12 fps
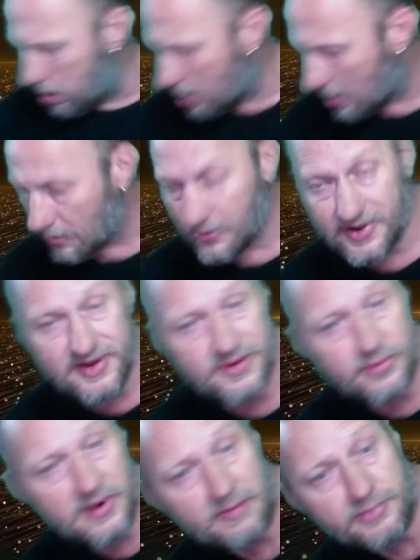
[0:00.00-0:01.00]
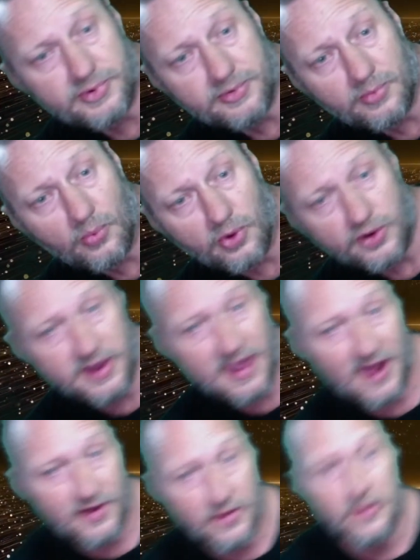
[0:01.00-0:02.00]
Which is what I'm working
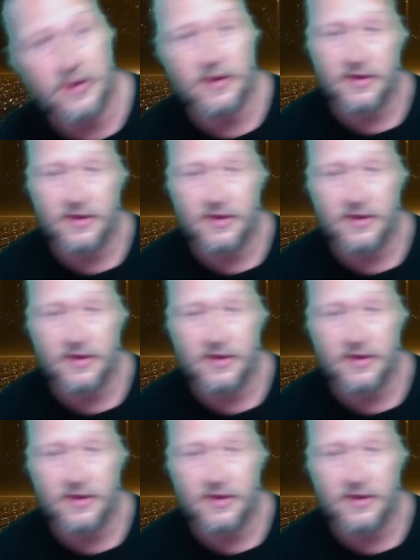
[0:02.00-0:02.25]
at doing, is